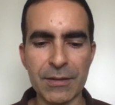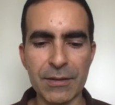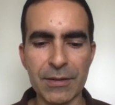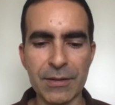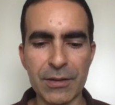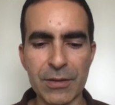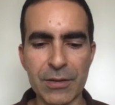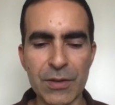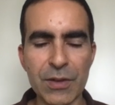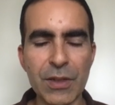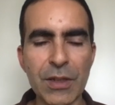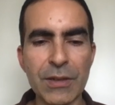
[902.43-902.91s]

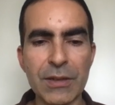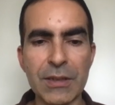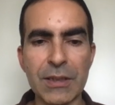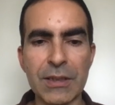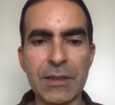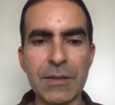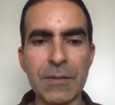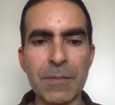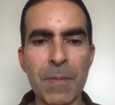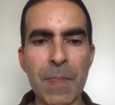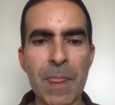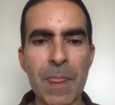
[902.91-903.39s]

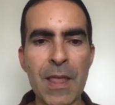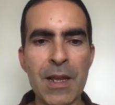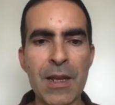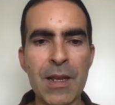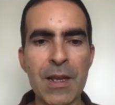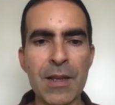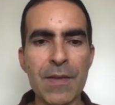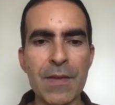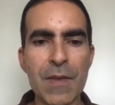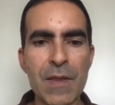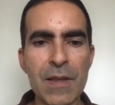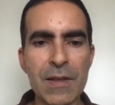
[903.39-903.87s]
study,
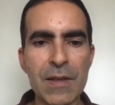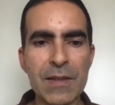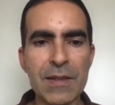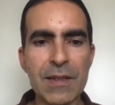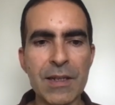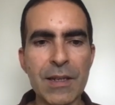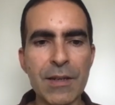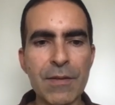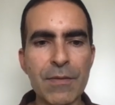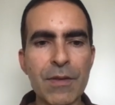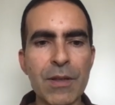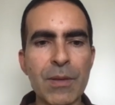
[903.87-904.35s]
this
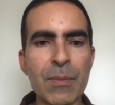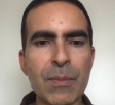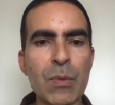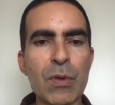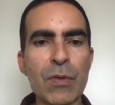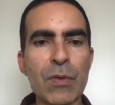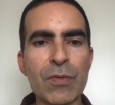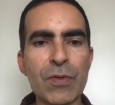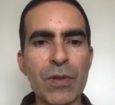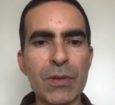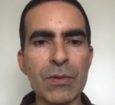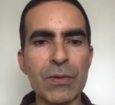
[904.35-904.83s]
gave them
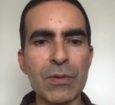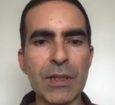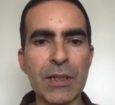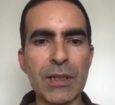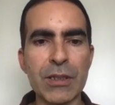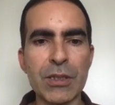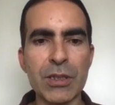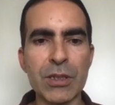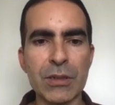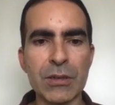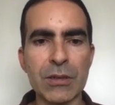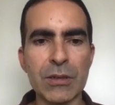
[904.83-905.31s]
the
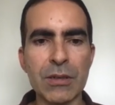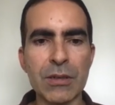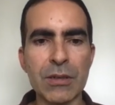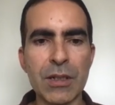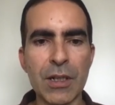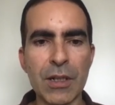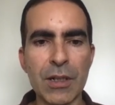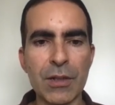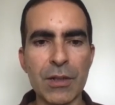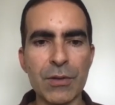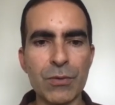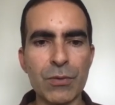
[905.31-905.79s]
foundation
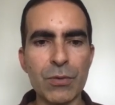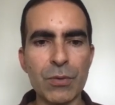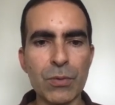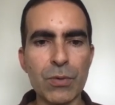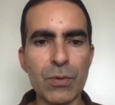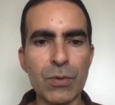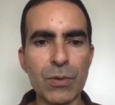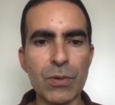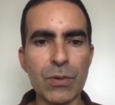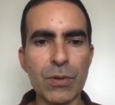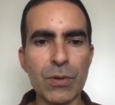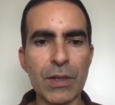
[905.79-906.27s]
to
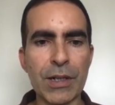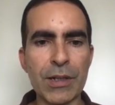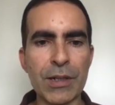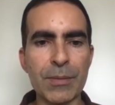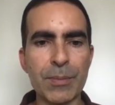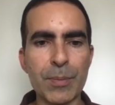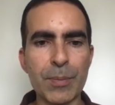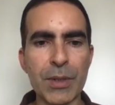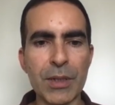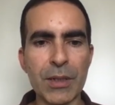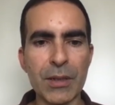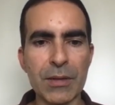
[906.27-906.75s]
go
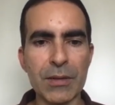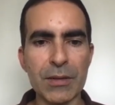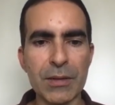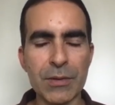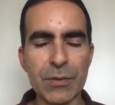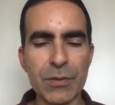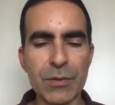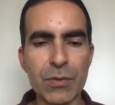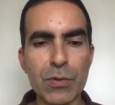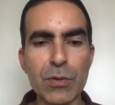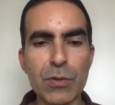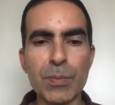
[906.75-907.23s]
and build
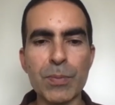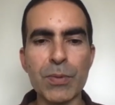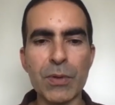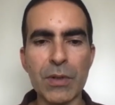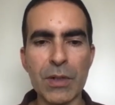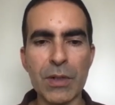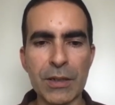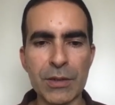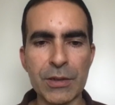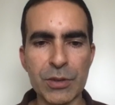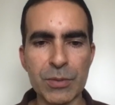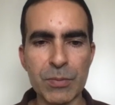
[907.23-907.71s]
super
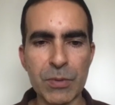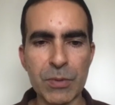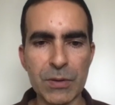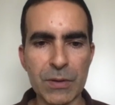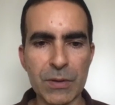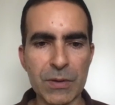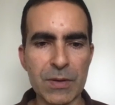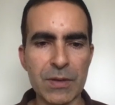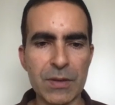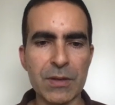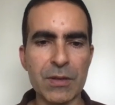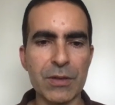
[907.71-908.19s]
large
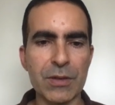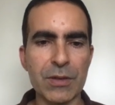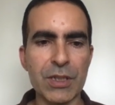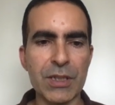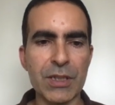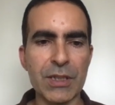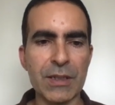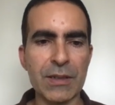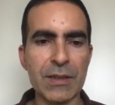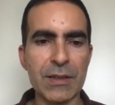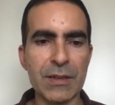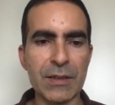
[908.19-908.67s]
models, such
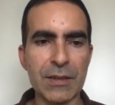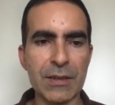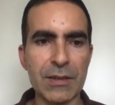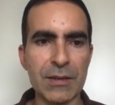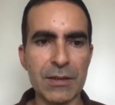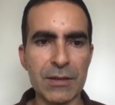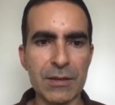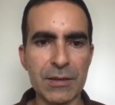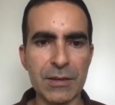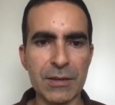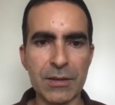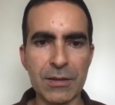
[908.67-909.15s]
as
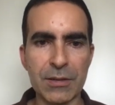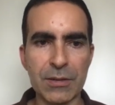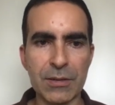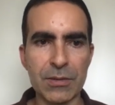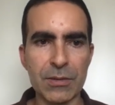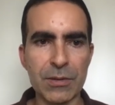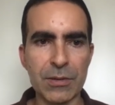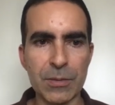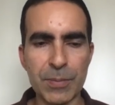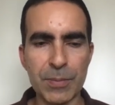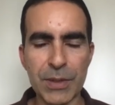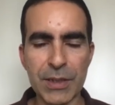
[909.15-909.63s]

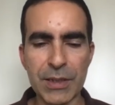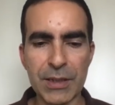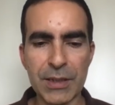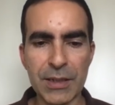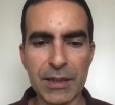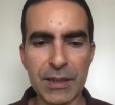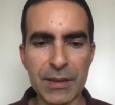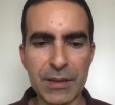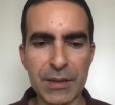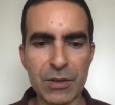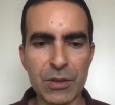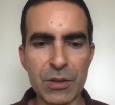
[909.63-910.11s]

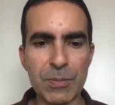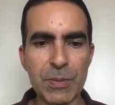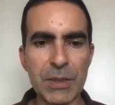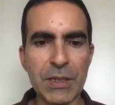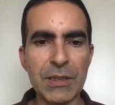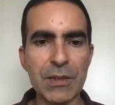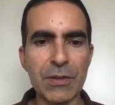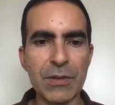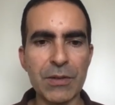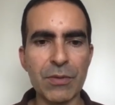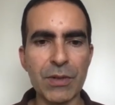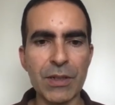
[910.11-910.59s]
OpenAI's
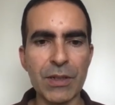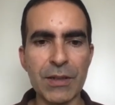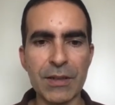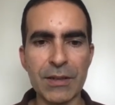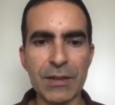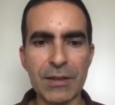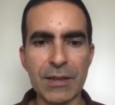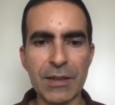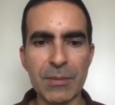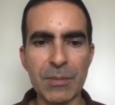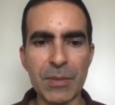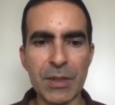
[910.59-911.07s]
GPT-3
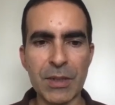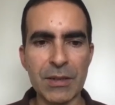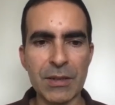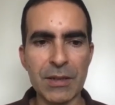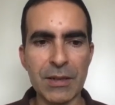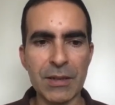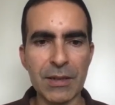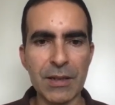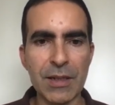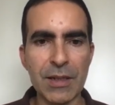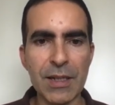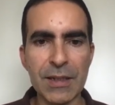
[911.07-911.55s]
that came in
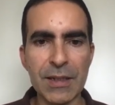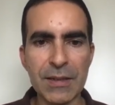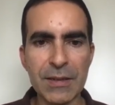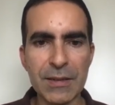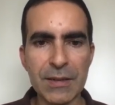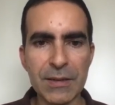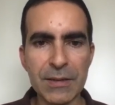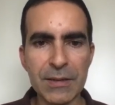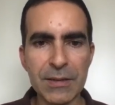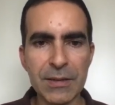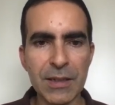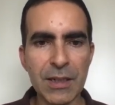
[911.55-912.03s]

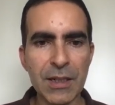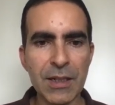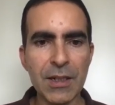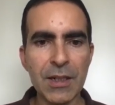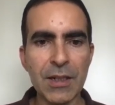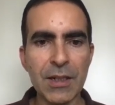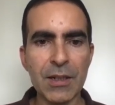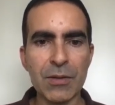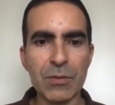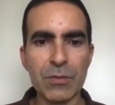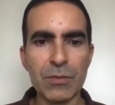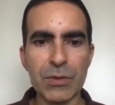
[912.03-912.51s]
last year,
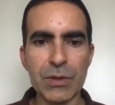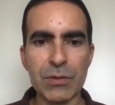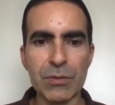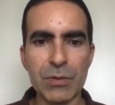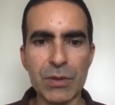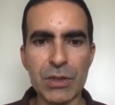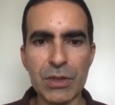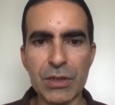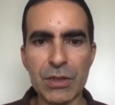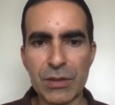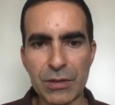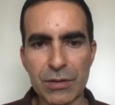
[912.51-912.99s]

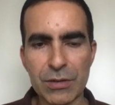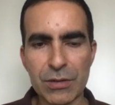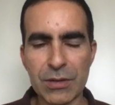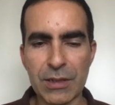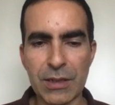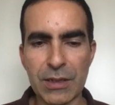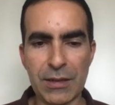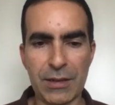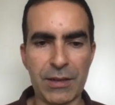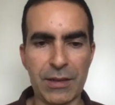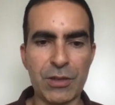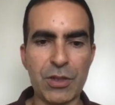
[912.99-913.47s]
which is
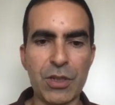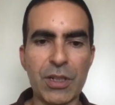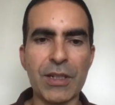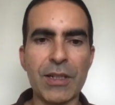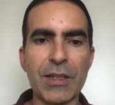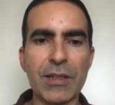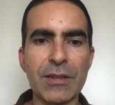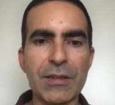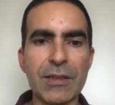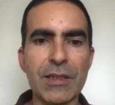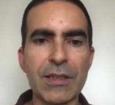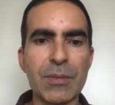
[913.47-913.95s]
a
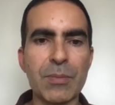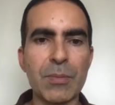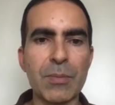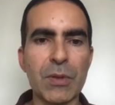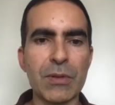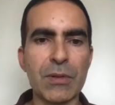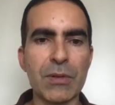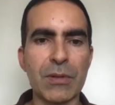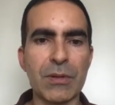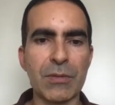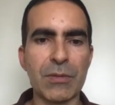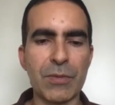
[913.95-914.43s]
gigantic
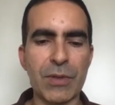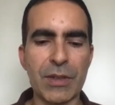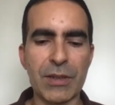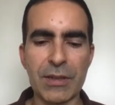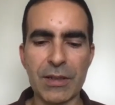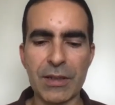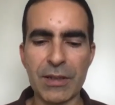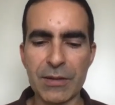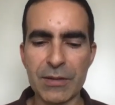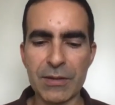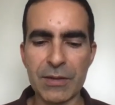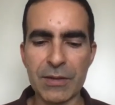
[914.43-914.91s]
model with
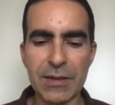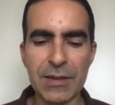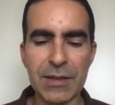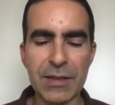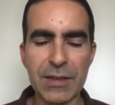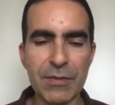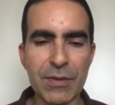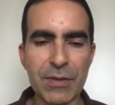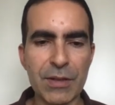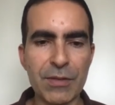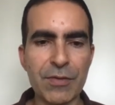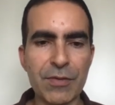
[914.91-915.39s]

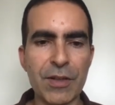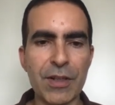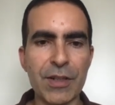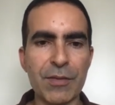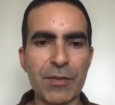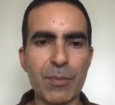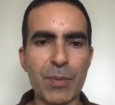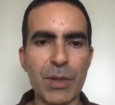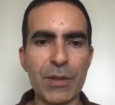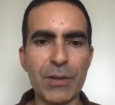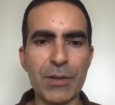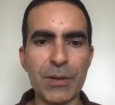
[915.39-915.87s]

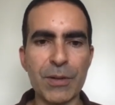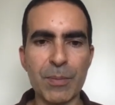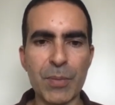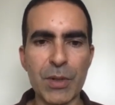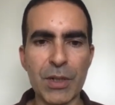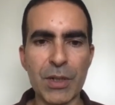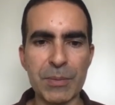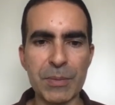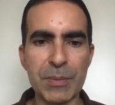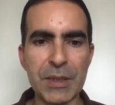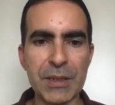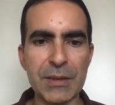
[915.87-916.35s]
175 billion
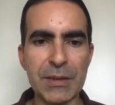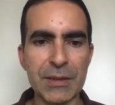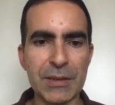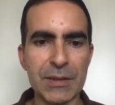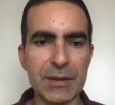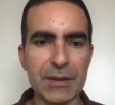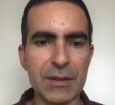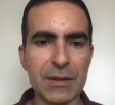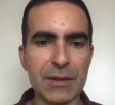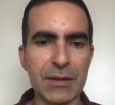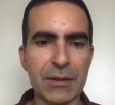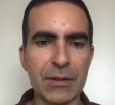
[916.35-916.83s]

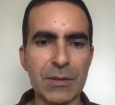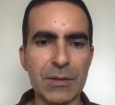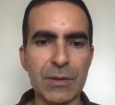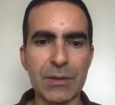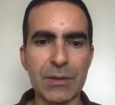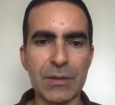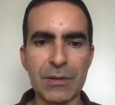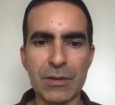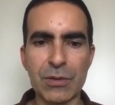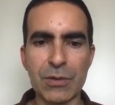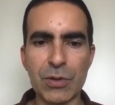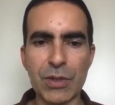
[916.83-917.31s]
parameters,
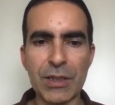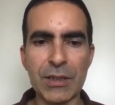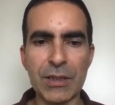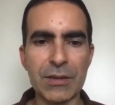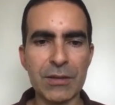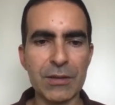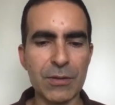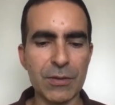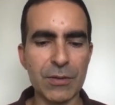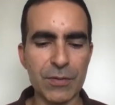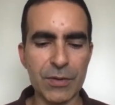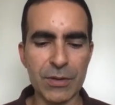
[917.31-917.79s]

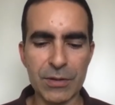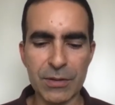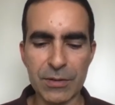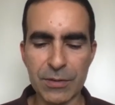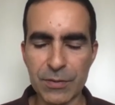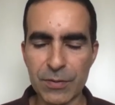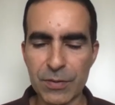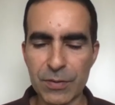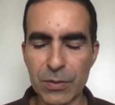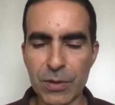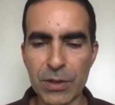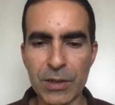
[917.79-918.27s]
trained over
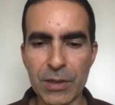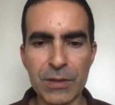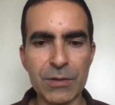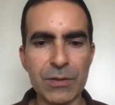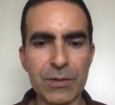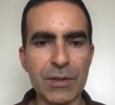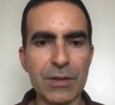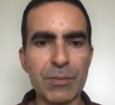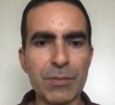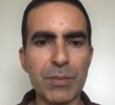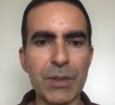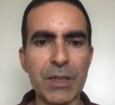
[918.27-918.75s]

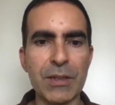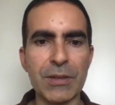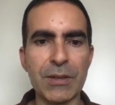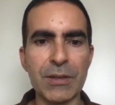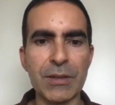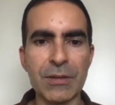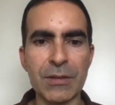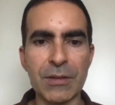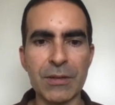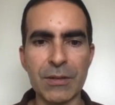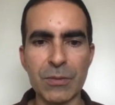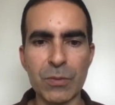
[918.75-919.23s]
400
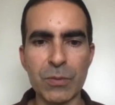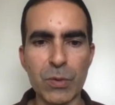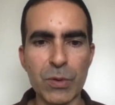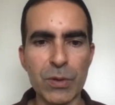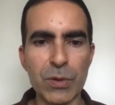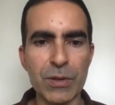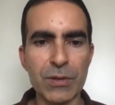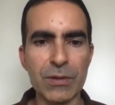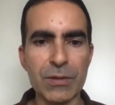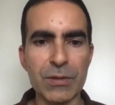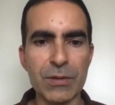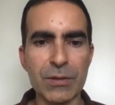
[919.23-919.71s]
billion
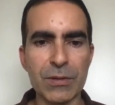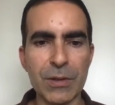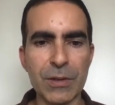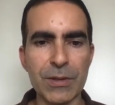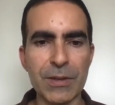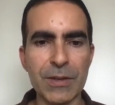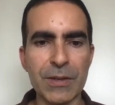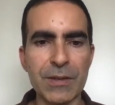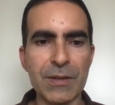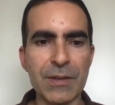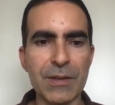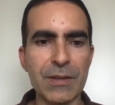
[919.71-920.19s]
word
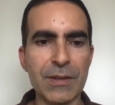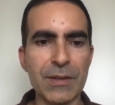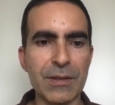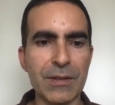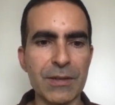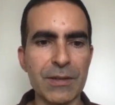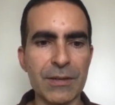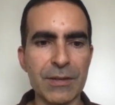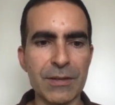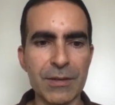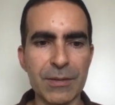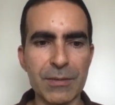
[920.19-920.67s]
tokens
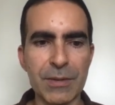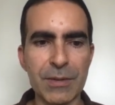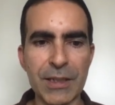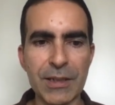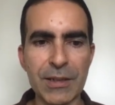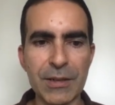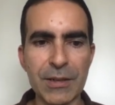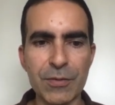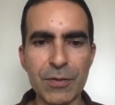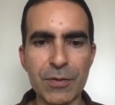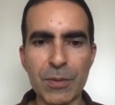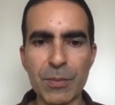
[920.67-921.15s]

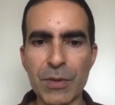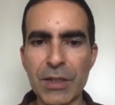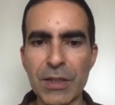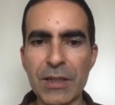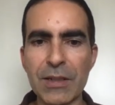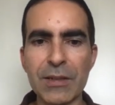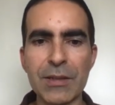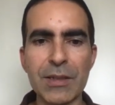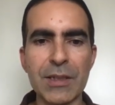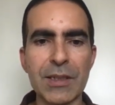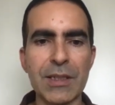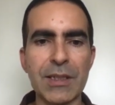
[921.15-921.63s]
taken from the
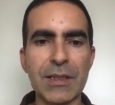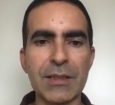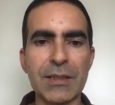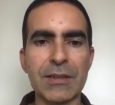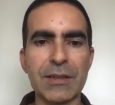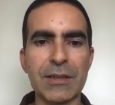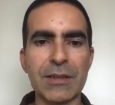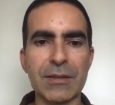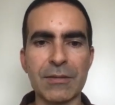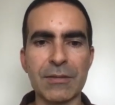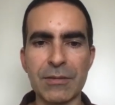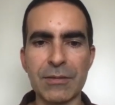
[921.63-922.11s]
internet
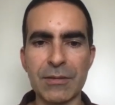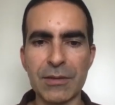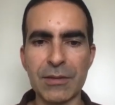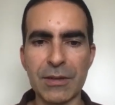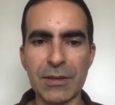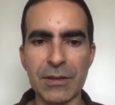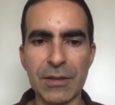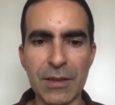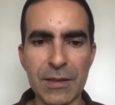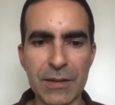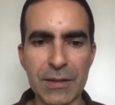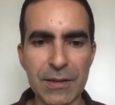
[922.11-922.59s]
and
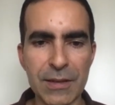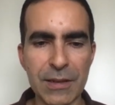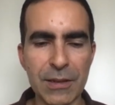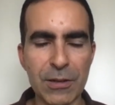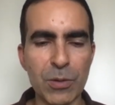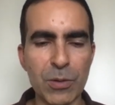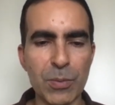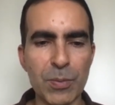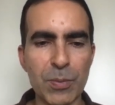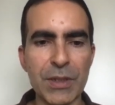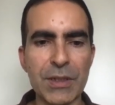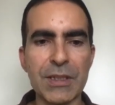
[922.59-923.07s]

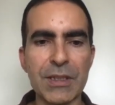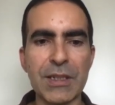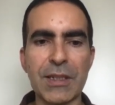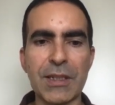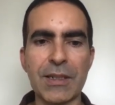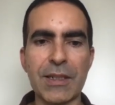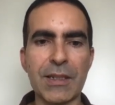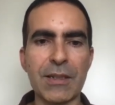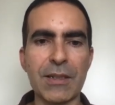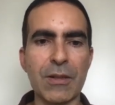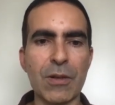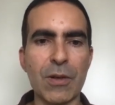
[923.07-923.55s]
encyclopedia
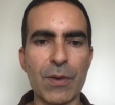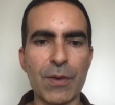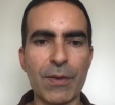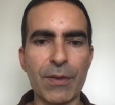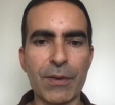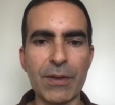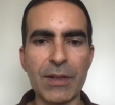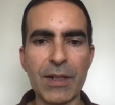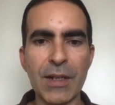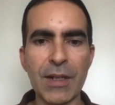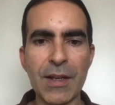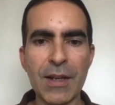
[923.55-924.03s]
and
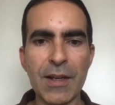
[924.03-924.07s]
other.